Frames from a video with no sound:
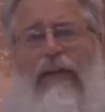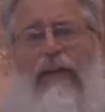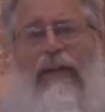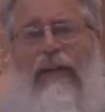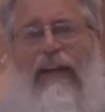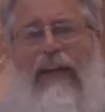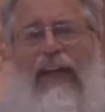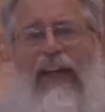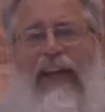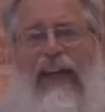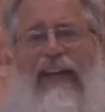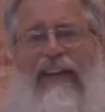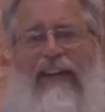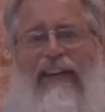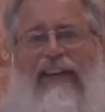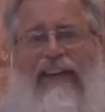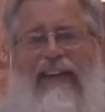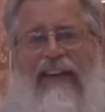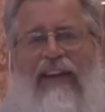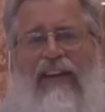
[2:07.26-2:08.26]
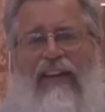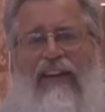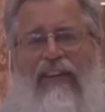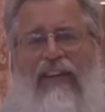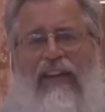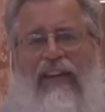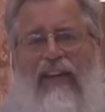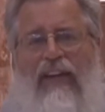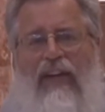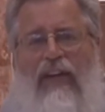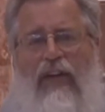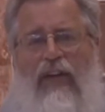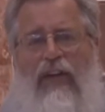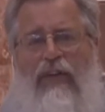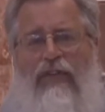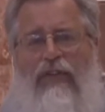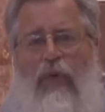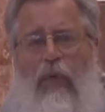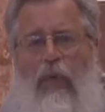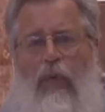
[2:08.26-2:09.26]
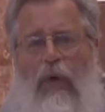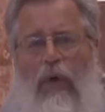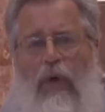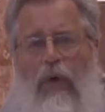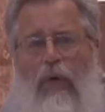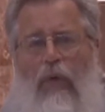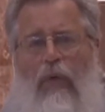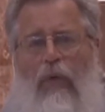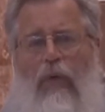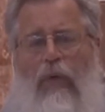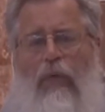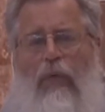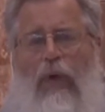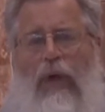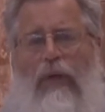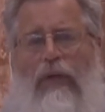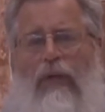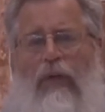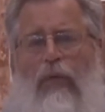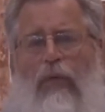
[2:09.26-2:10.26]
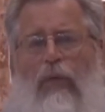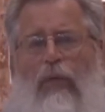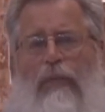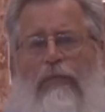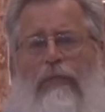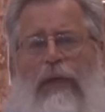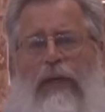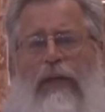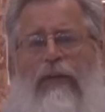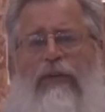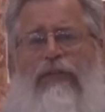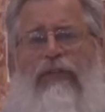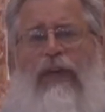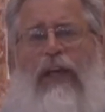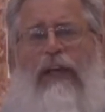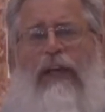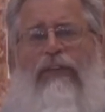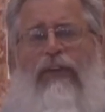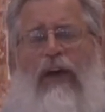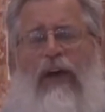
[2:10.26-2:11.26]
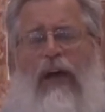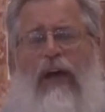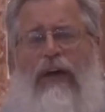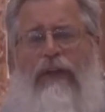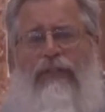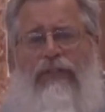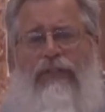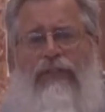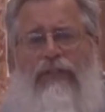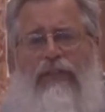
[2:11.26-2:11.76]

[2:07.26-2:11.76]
And so what would Peter say to us?